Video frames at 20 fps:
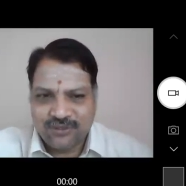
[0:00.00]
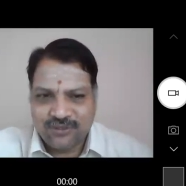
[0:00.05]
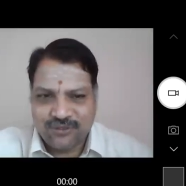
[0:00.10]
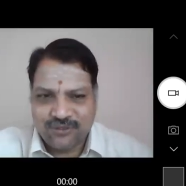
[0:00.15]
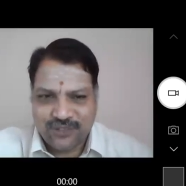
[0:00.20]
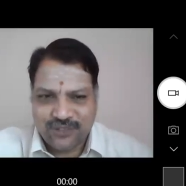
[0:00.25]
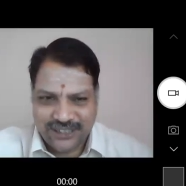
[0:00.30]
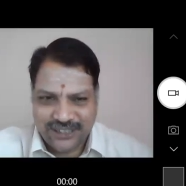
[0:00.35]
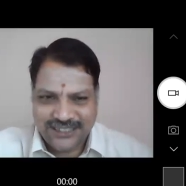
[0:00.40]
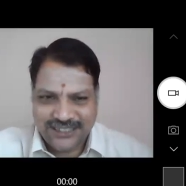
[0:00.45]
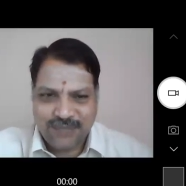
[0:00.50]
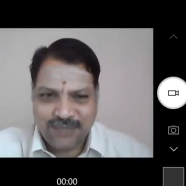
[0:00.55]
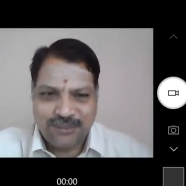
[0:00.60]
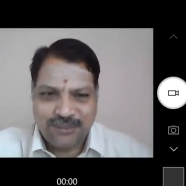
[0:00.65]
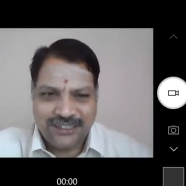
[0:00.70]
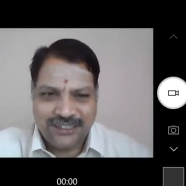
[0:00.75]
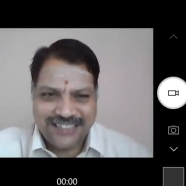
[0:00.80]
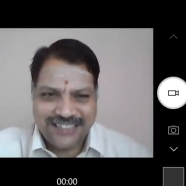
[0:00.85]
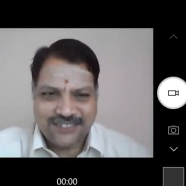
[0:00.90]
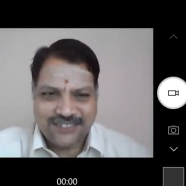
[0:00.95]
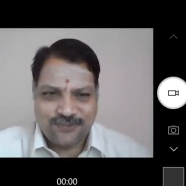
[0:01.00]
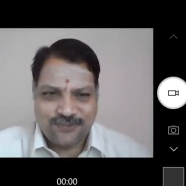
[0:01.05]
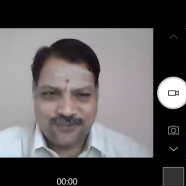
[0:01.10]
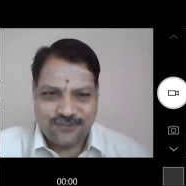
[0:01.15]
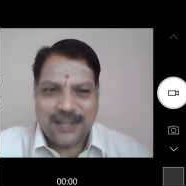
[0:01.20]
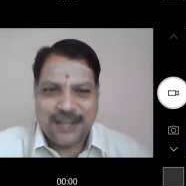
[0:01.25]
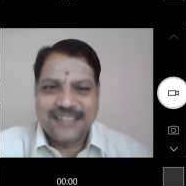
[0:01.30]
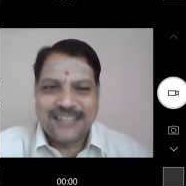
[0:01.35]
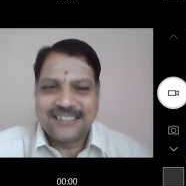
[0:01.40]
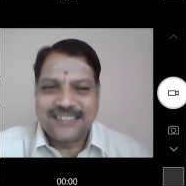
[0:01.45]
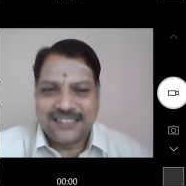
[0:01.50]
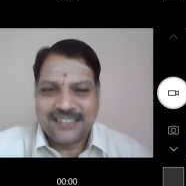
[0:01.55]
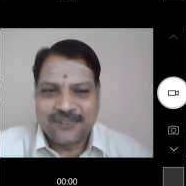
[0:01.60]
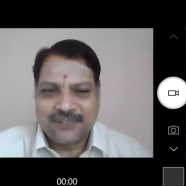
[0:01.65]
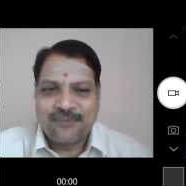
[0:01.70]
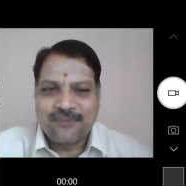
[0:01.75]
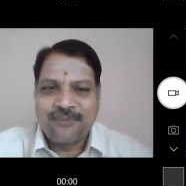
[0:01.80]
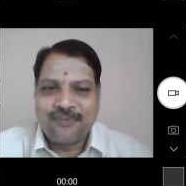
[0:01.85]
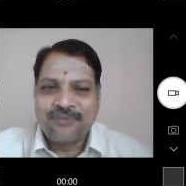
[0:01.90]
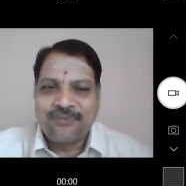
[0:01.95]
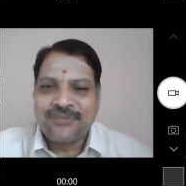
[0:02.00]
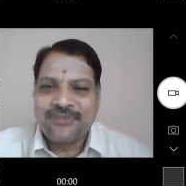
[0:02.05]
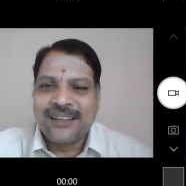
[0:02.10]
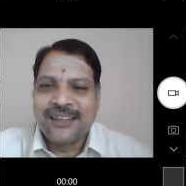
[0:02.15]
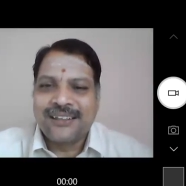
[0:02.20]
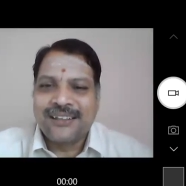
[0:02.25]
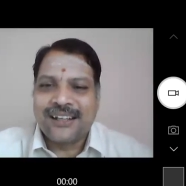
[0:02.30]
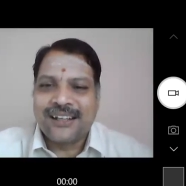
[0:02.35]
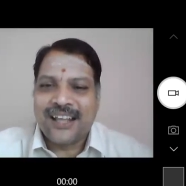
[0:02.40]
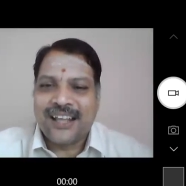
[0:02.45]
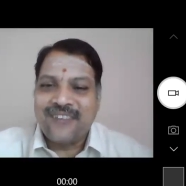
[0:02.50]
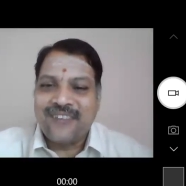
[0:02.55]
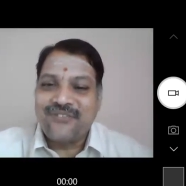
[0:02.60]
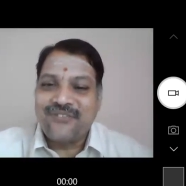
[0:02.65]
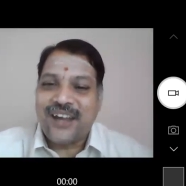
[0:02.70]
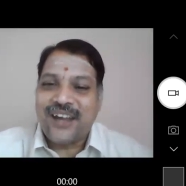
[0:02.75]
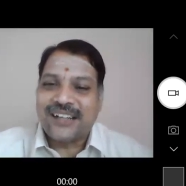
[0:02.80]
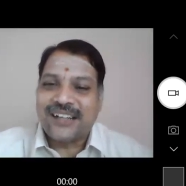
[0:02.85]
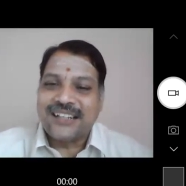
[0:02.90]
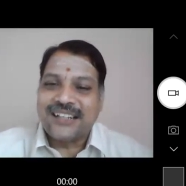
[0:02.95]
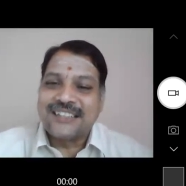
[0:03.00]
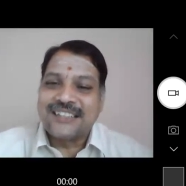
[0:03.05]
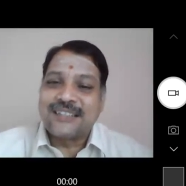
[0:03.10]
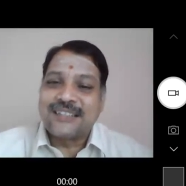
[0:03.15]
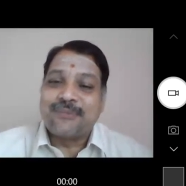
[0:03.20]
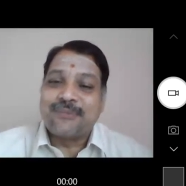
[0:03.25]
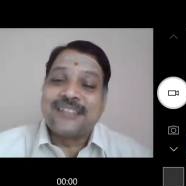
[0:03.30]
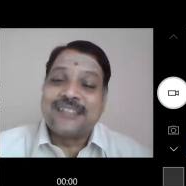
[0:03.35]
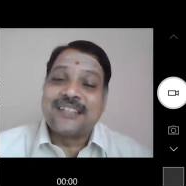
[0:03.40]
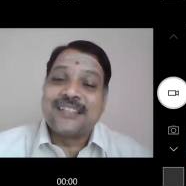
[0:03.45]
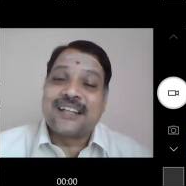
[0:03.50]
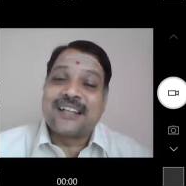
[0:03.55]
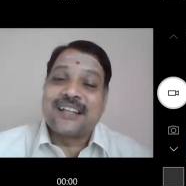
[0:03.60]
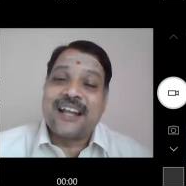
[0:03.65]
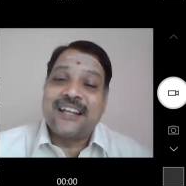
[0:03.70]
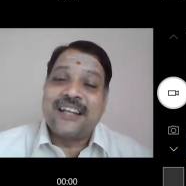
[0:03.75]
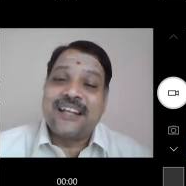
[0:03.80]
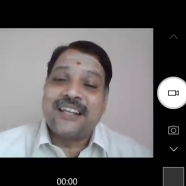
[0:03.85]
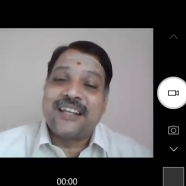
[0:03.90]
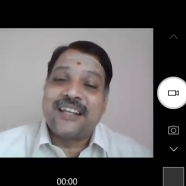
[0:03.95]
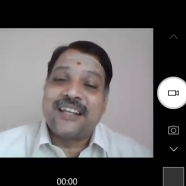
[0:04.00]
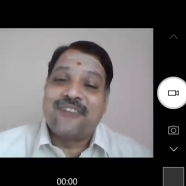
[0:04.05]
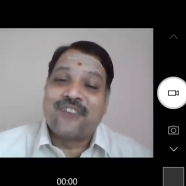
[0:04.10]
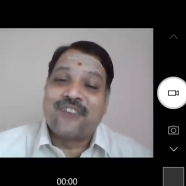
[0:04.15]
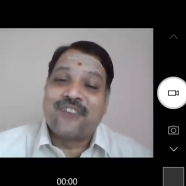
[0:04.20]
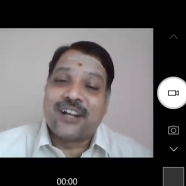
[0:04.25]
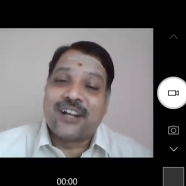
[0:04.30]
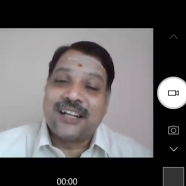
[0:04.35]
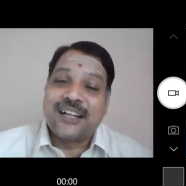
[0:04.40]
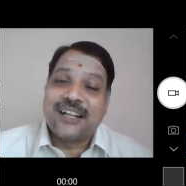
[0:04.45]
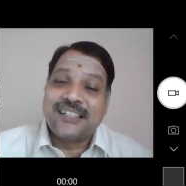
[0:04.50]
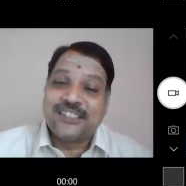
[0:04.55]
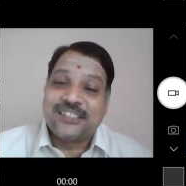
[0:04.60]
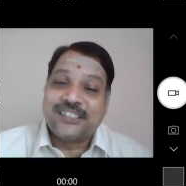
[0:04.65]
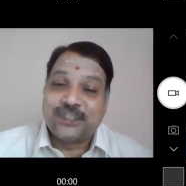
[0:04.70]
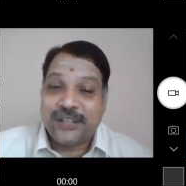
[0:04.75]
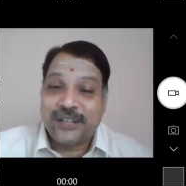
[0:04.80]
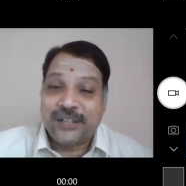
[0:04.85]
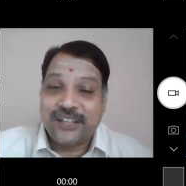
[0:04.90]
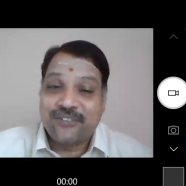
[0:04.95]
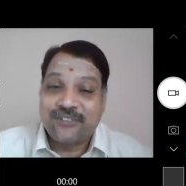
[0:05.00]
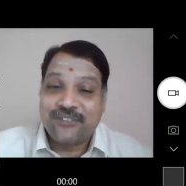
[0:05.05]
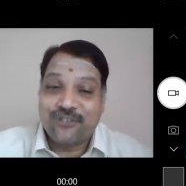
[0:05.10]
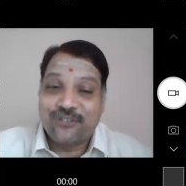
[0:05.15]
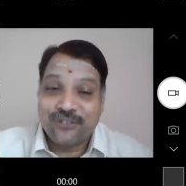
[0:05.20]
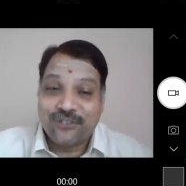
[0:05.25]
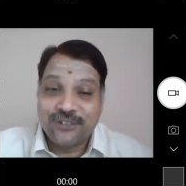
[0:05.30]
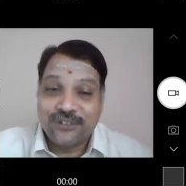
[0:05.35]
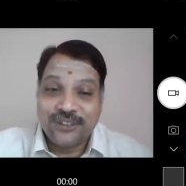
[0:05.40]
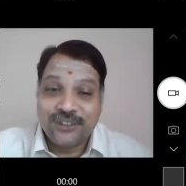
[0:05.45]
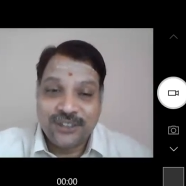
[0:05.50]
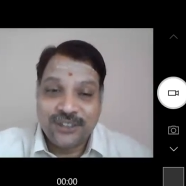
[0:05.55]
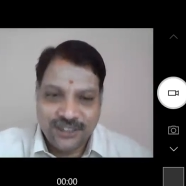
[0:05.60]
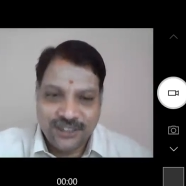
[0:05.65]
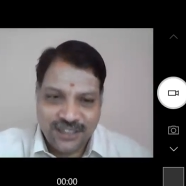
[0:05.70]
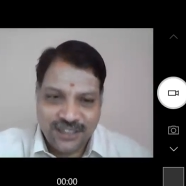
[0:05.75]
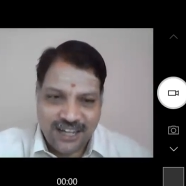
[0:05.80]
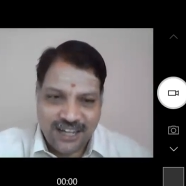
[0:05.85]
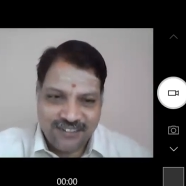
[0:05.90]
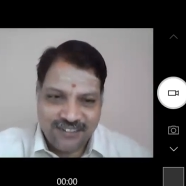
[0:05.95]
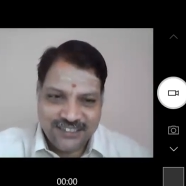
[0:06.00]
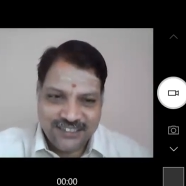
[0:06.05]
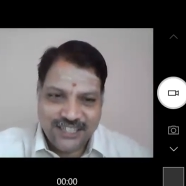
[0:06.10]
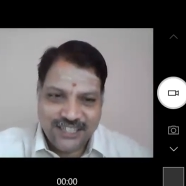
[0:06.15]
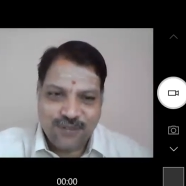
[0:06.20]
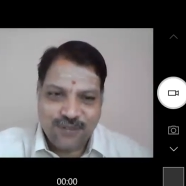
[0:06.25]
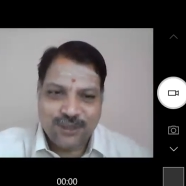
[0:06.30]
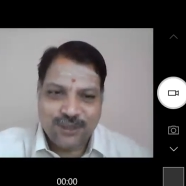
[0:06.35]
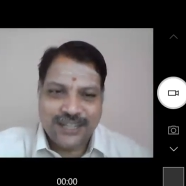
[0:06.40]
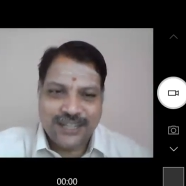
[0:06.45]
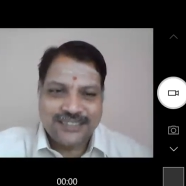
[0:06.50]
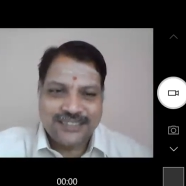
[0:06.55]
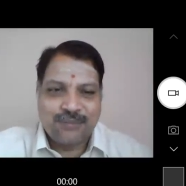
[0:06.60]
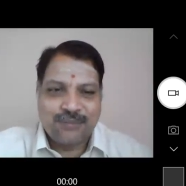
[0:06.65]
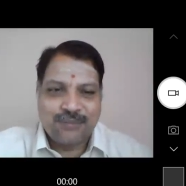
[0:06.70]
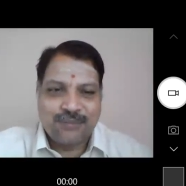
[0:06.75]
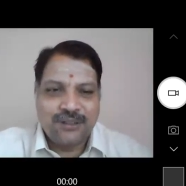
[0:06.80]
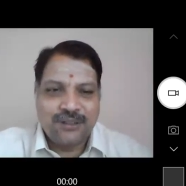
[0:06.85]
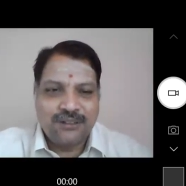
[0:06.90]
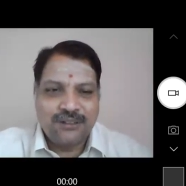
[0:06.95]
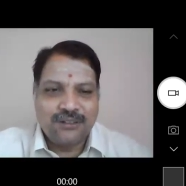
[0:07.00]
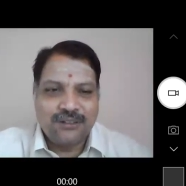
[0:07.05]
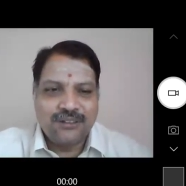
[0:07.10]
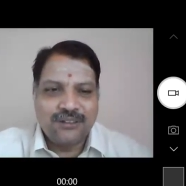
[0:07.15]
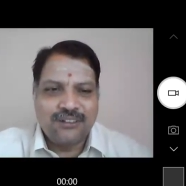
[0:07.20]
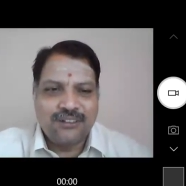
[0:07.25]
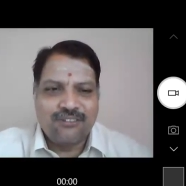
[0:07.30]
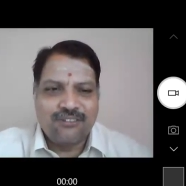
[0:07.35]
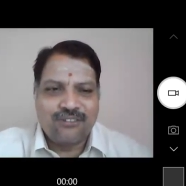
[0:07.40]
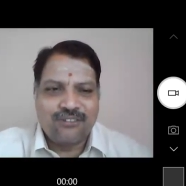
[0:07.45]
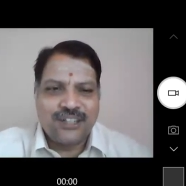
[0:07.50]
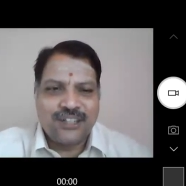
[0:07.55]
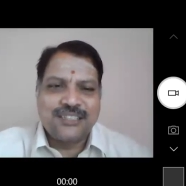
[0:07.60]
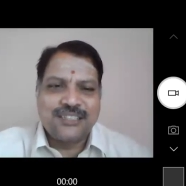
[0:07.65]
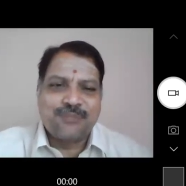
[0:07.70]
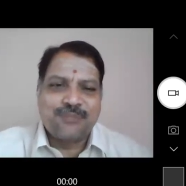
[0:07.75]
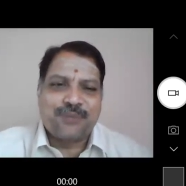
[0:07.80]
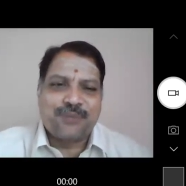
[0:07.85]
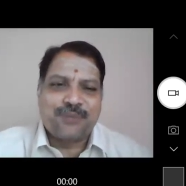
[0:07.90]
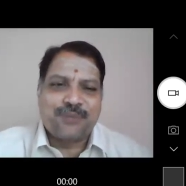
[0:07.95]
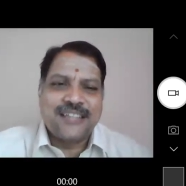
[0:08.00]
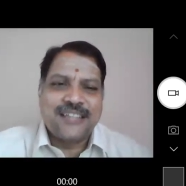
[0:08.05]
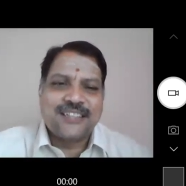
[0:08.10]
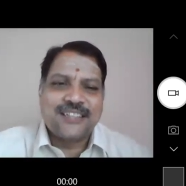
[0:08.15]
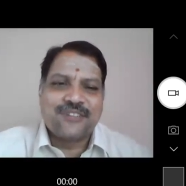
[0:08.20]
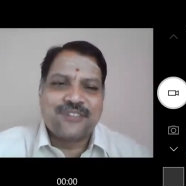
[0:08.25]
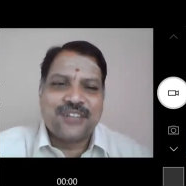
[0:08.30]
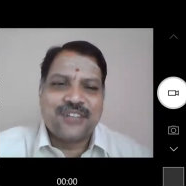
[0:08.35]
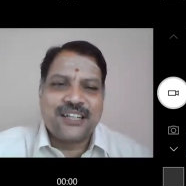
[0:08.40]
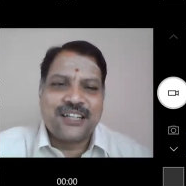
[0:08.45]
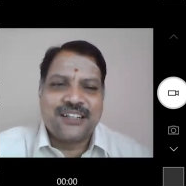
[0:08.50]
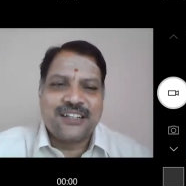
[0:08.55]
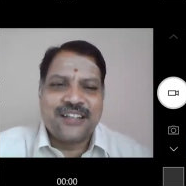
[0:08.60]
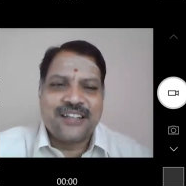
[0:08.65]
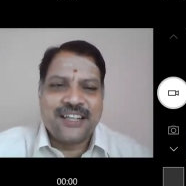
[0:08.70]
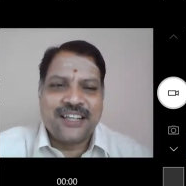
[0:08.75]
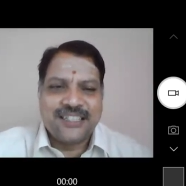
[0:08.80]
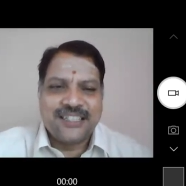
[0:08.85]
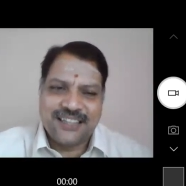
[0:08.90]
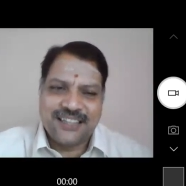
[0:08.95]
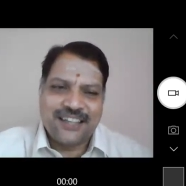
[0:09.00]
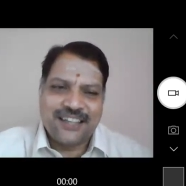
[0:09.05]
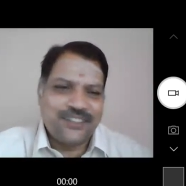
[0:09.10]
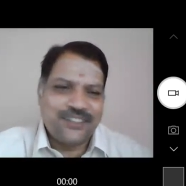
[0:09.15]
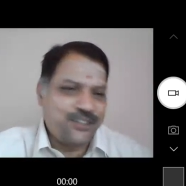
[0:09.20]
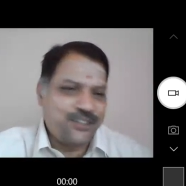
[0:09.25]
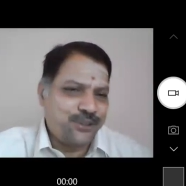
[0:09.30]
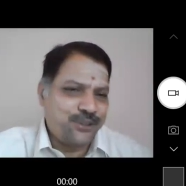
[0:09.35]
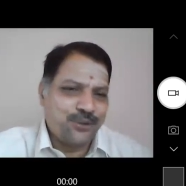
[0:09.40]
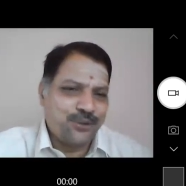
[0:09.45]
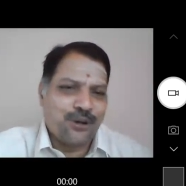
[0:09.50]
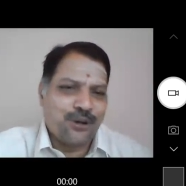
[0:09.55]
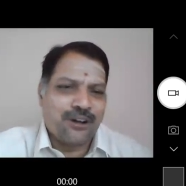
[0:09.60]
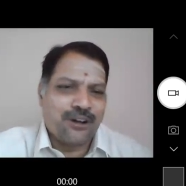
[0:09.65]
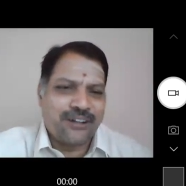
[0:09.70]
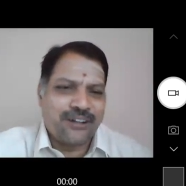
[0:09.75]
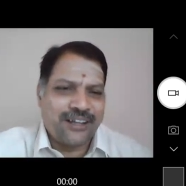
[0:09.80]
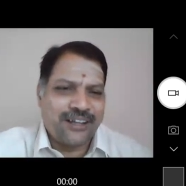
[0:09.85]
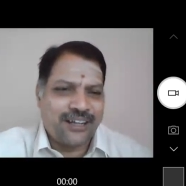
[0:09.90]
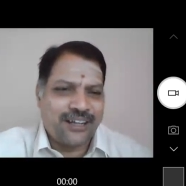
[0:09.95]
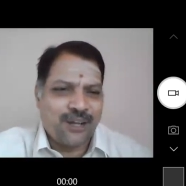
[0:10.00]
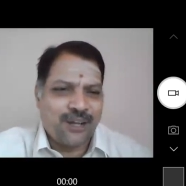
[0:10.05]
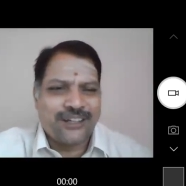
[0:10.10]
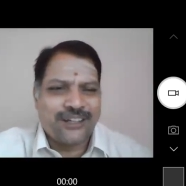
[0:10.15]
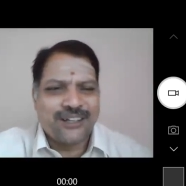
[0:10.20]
For example, in case of pricing, the time factor is a major criteria for a decision making. I will say one example. What is the price of the dailies, Hindu or Economic